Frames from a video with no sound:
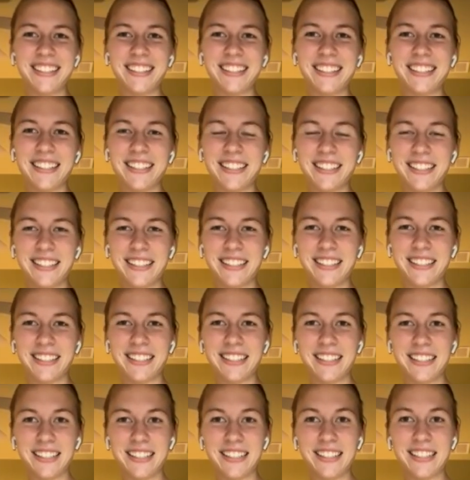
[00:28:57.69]

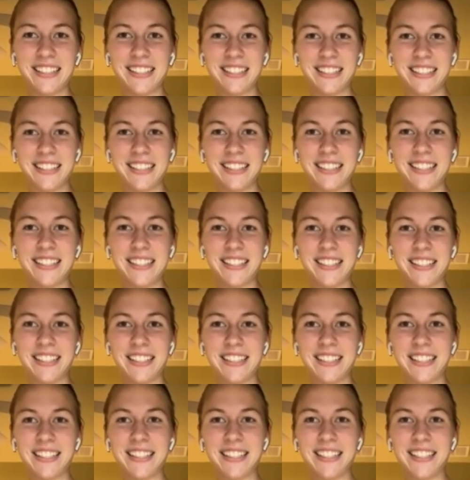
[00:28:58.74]

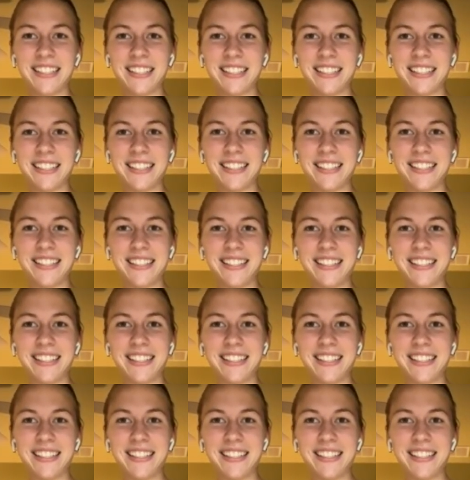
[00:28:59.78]
No words are spoken by the person on screen.